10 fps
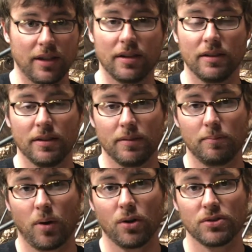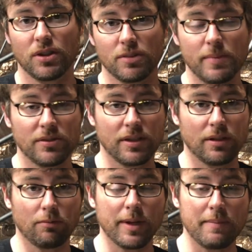the parts I was
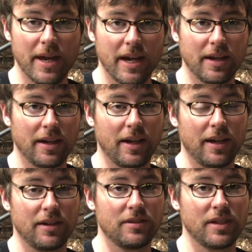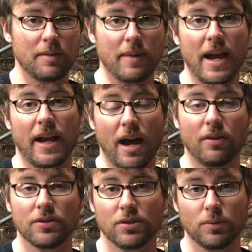missing remade and sent back
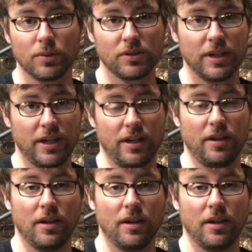out. So there wasn't any